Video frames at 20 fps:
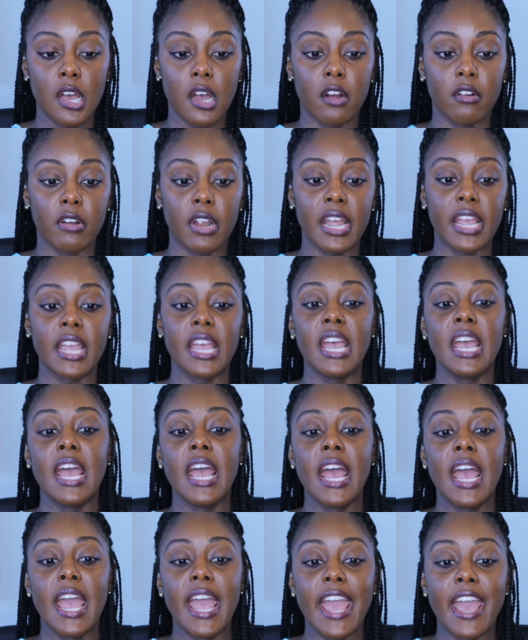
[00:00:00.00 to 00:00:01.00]
All right?
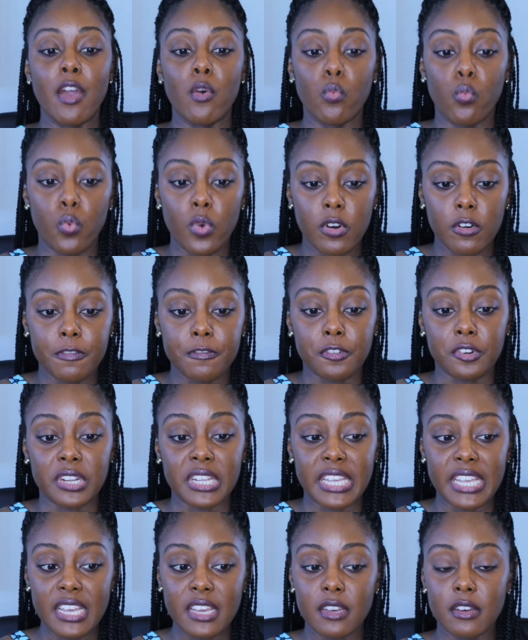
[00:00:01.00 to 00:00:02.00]
And will
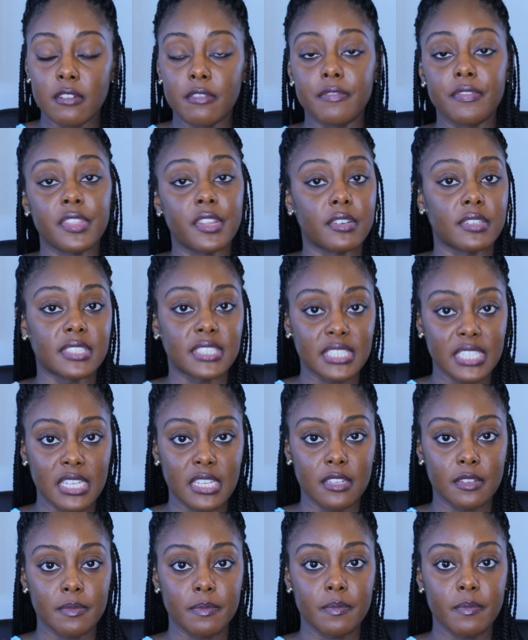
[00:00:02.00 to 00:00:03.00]
forgive their
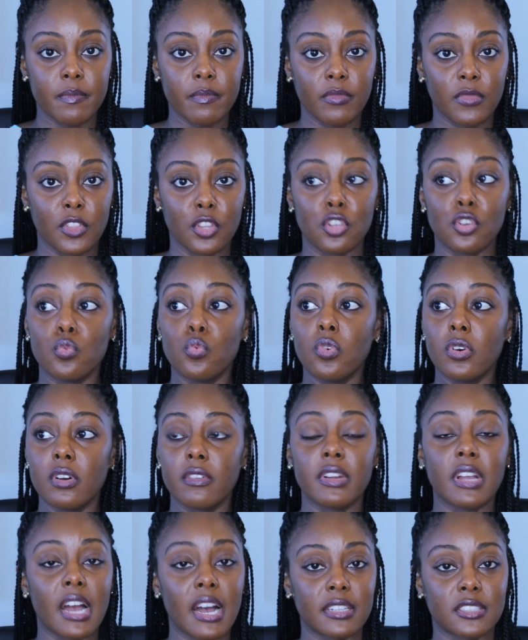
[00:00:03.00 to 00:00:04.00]
sin. You
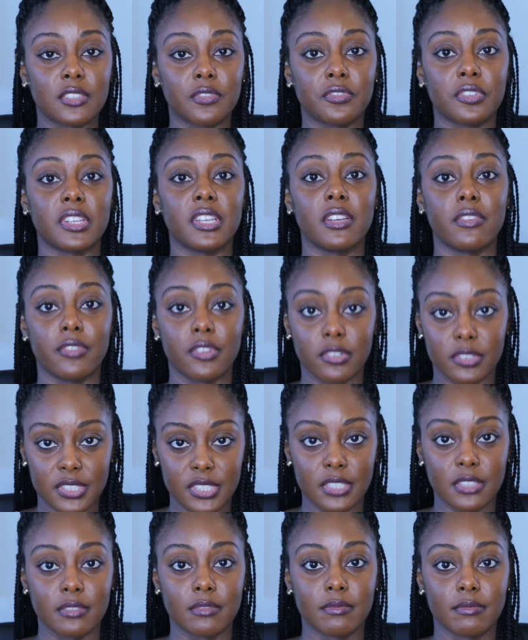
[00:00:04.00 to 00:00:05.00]
want God to forgive your
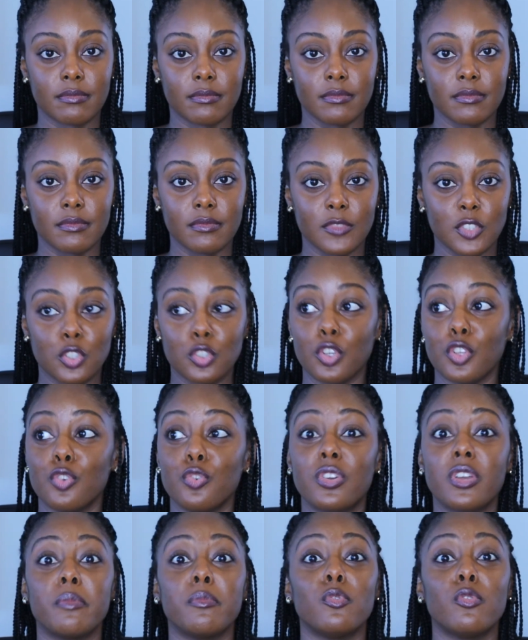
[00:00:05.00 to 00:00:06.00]
sin so
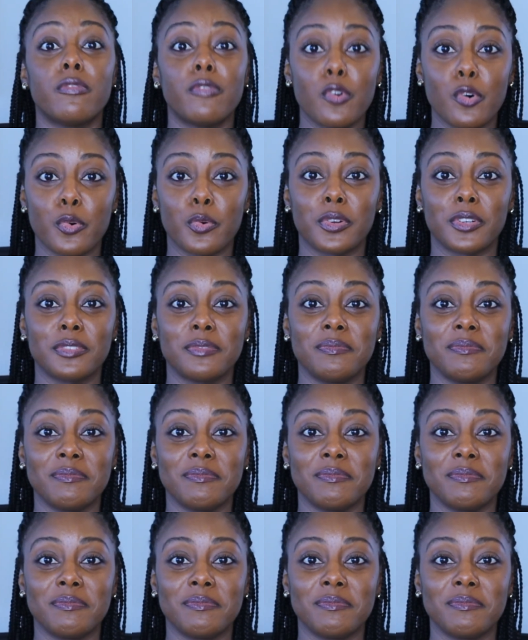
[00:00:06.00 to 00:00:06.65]
you can move forward.